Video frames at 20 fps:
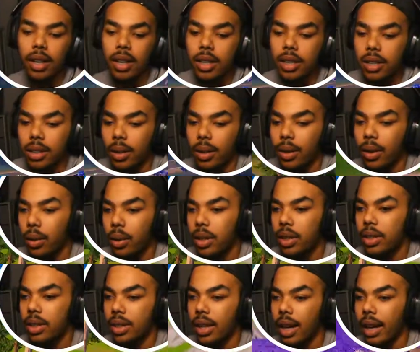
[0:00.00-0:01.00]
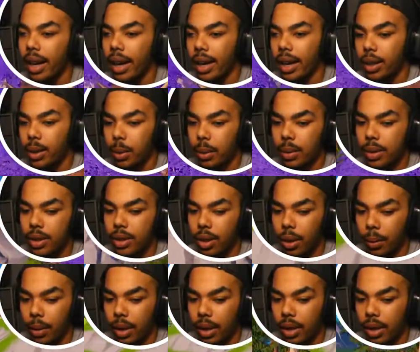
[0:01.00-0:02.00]
So I go ahead and just kind of head towards
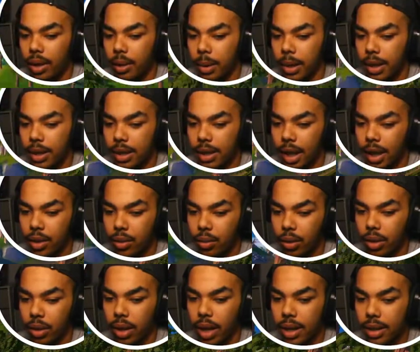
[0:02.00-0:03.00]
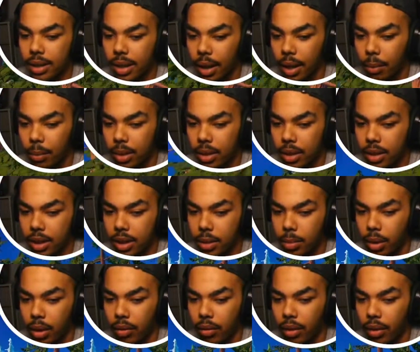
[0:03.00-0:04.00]
zone here because I just realized that wasn't a
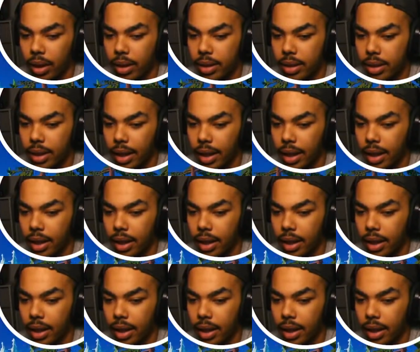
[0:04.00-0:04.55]
smart fight to take.